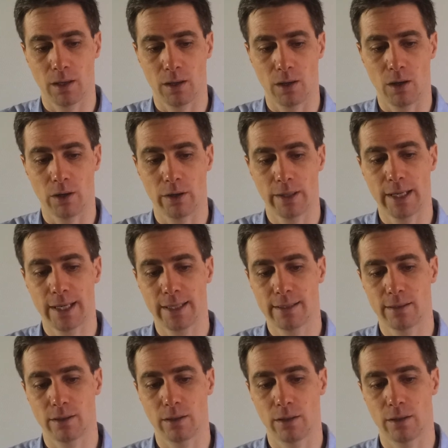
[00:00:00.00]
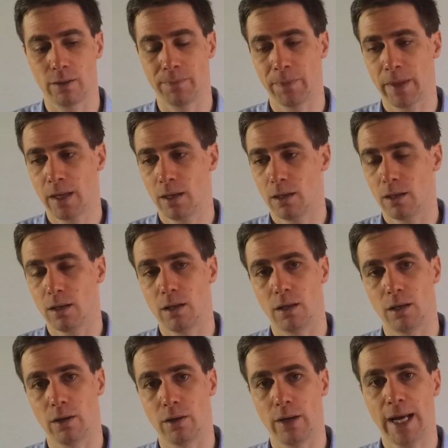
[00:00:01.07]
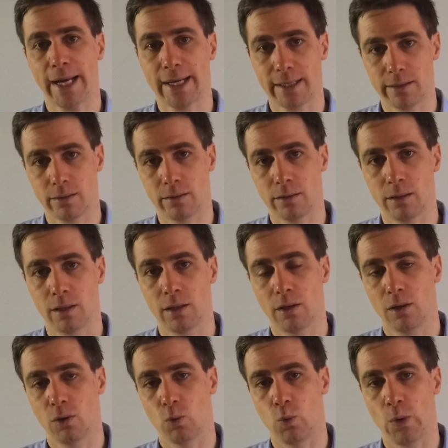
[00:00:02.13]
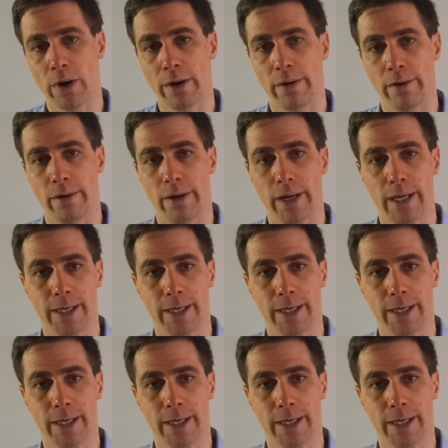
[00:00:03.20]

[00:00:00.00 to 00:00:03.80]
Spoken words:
organized a hackathon where